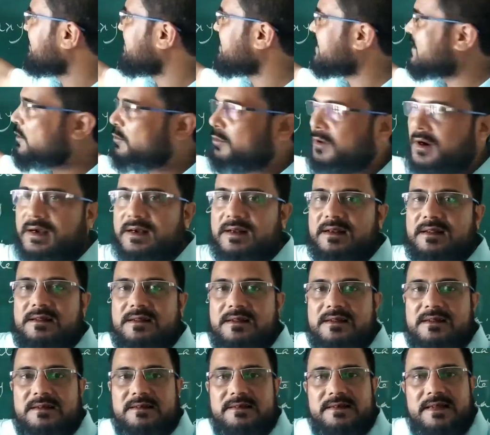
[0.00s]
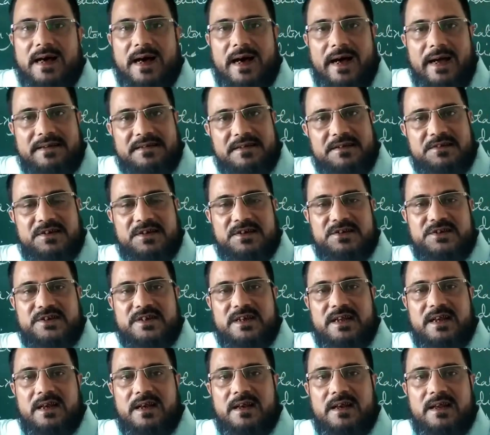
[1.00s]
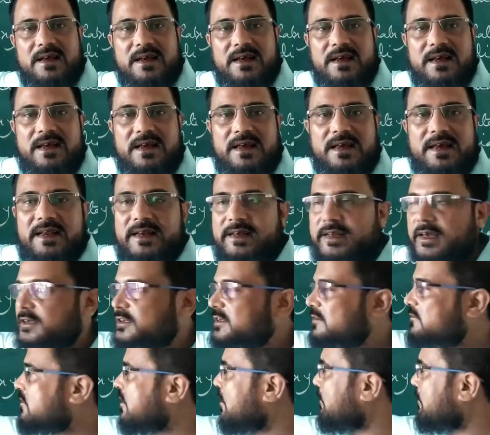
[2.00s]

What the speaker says: degree word, the is essential. In case of